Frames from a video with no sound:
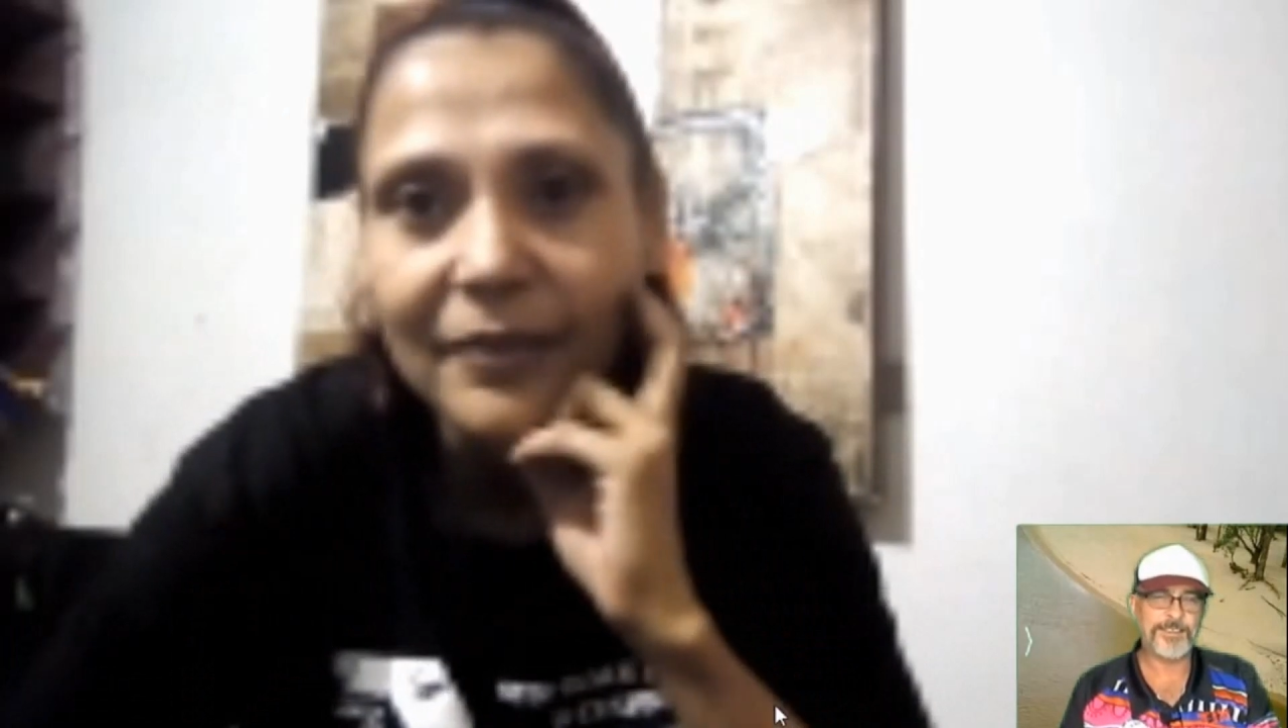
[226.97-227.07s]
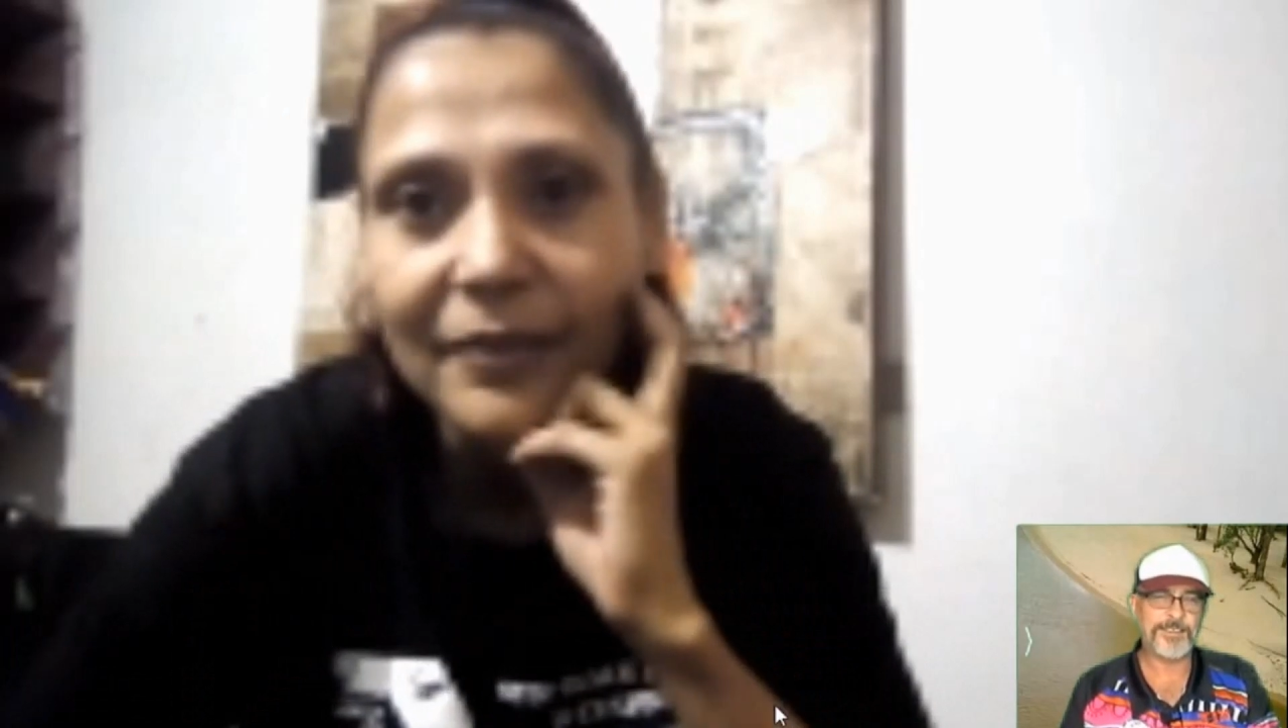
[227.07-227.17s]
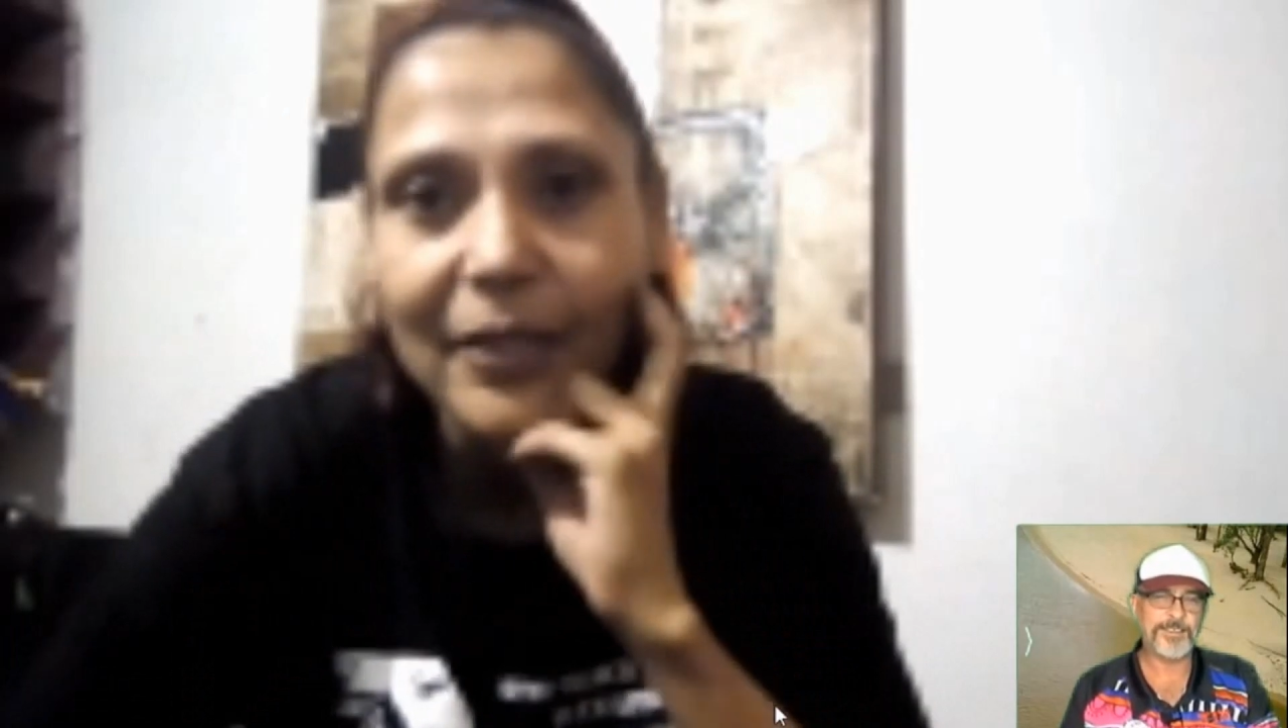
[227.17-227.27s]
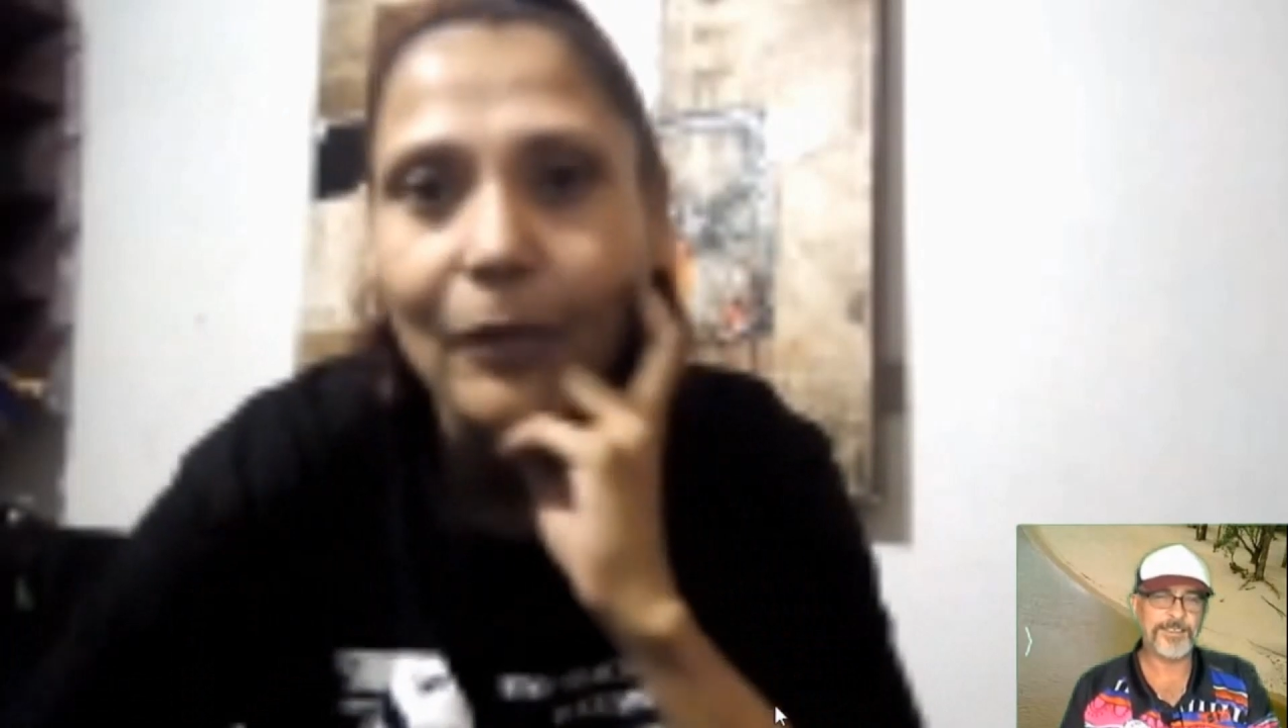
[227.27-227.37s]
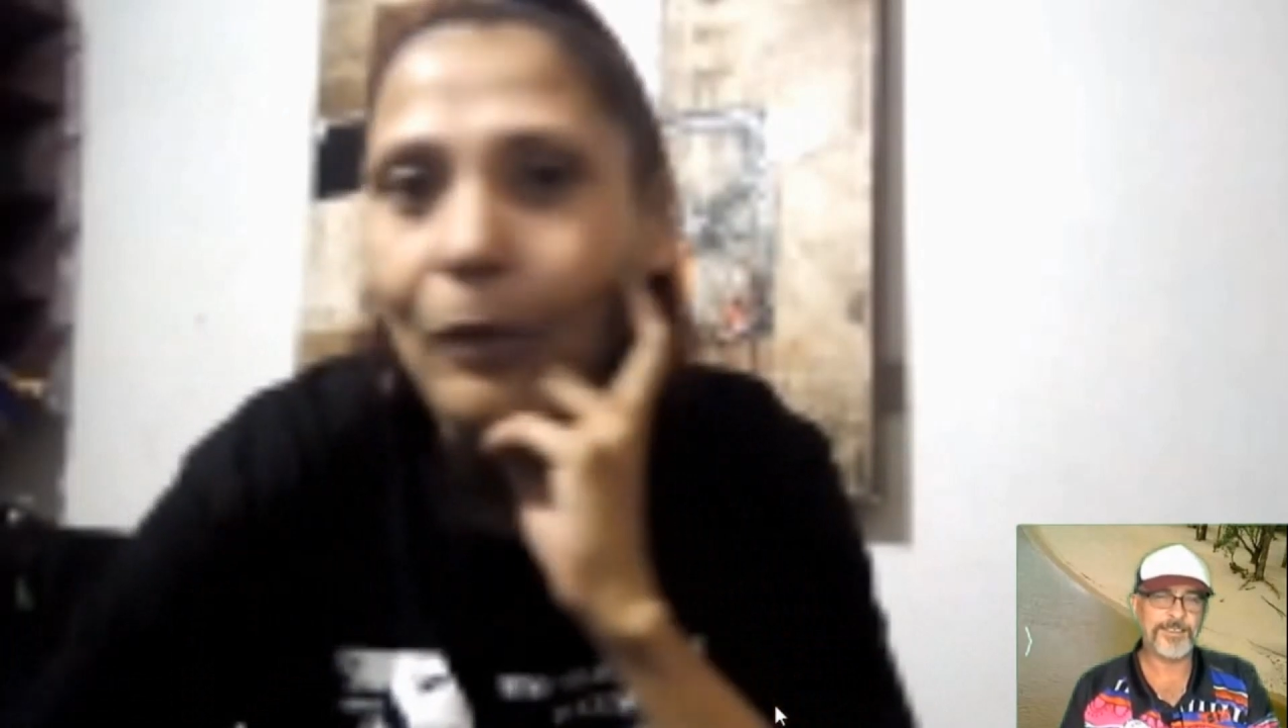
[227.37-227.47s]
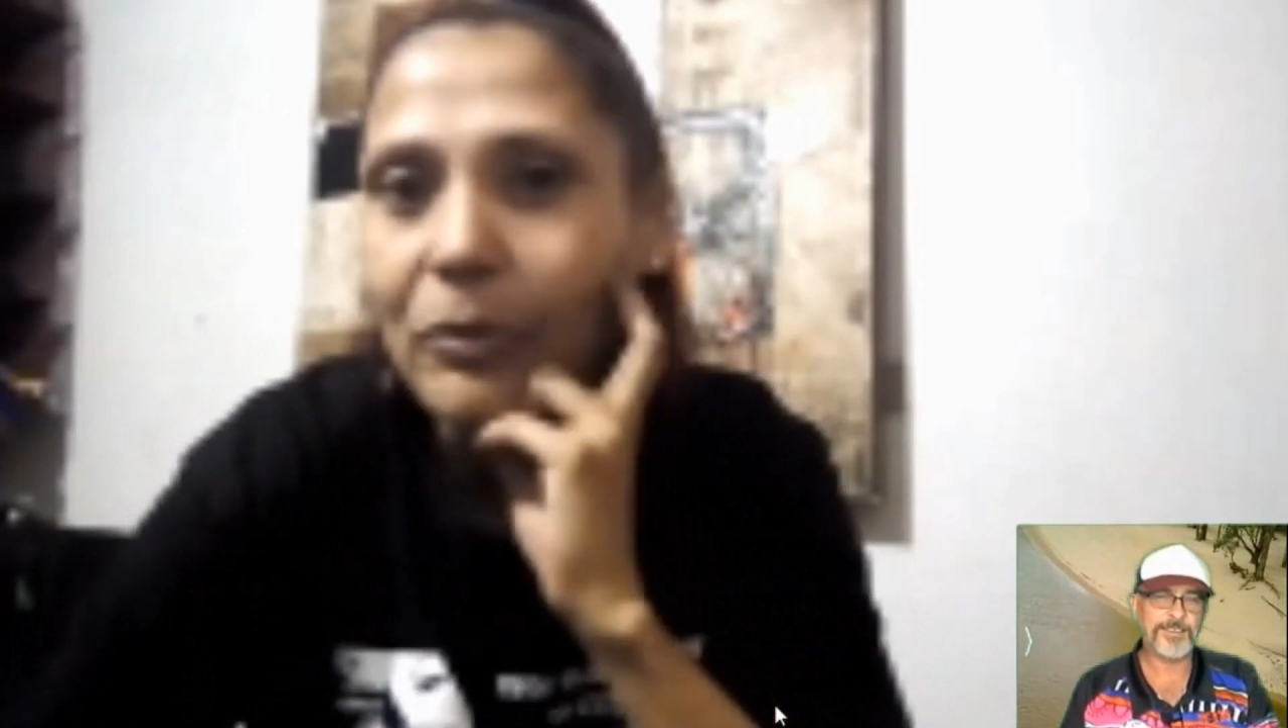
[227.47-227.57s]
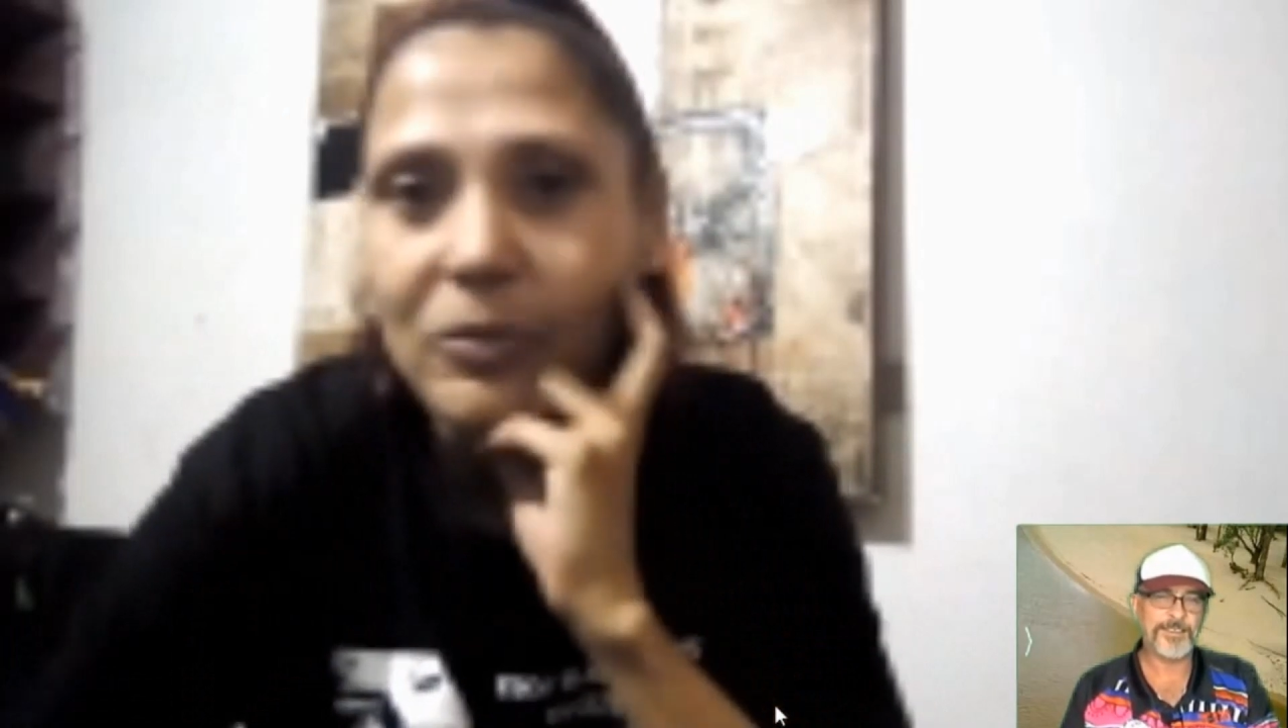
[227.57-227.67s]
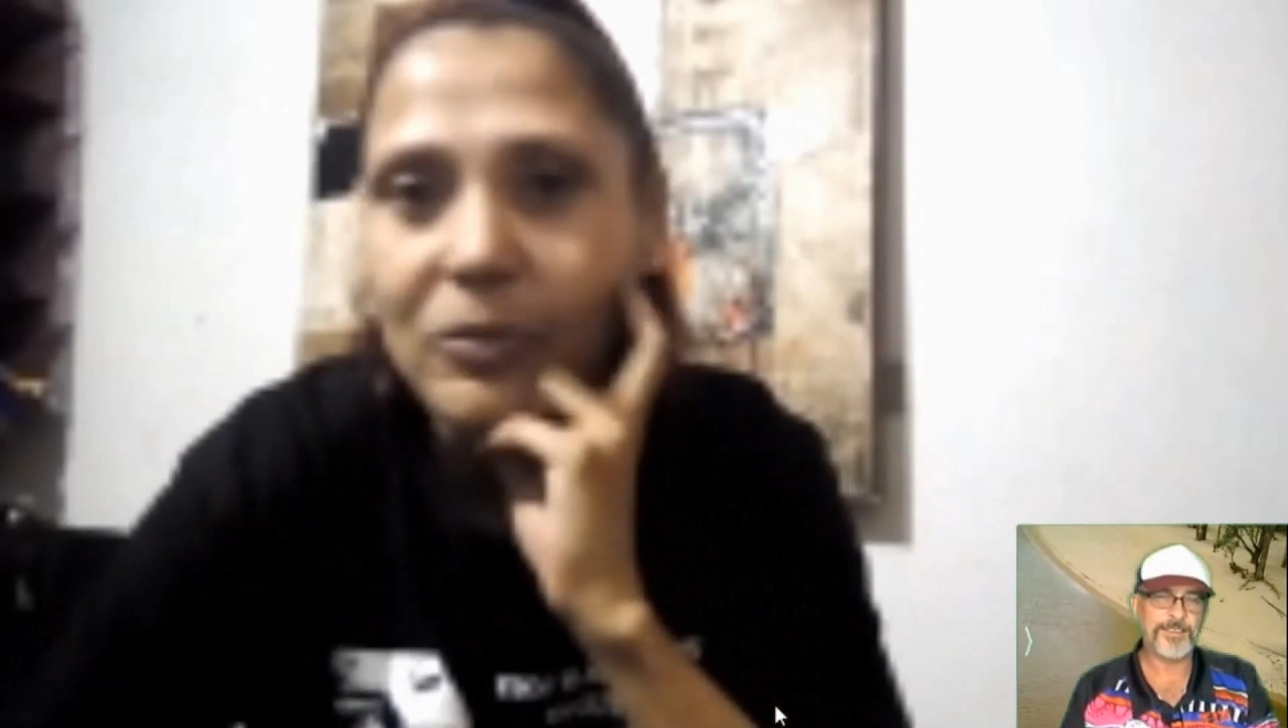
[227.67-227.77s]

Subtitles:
so I was